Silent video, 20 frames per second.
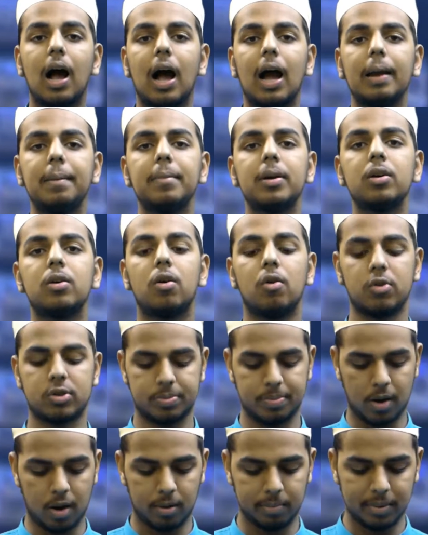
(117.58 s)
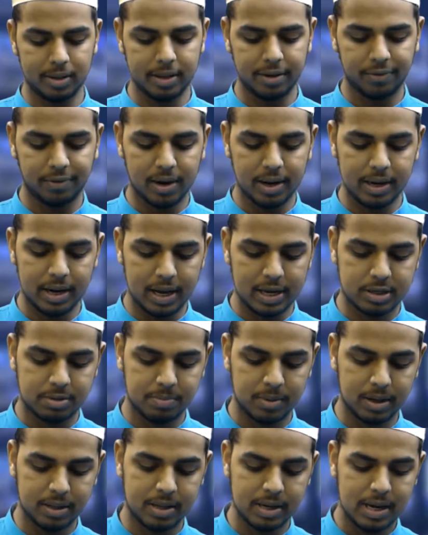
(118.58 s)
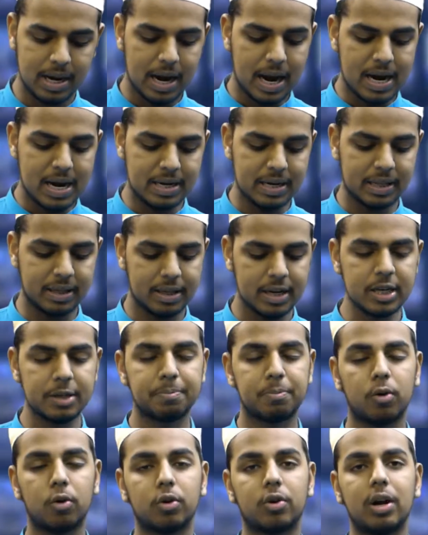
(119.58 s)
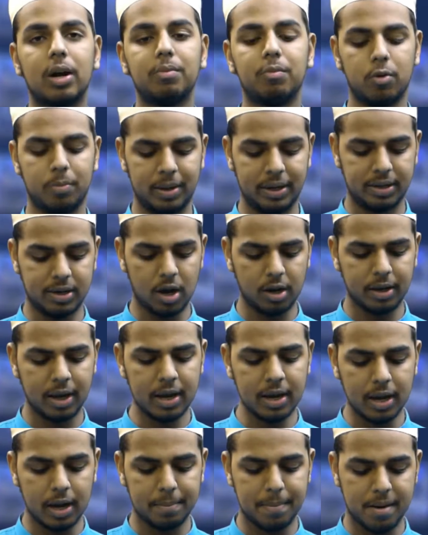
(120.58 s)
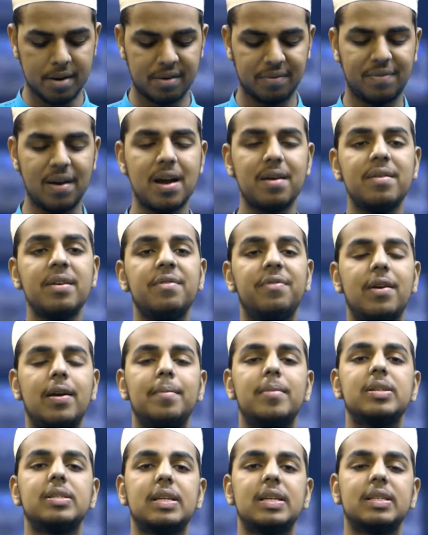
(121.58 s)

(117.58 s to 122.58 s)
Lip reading: I'm your host, Muhammad Affan Azmat, and in this program, we'll be talking about a very famous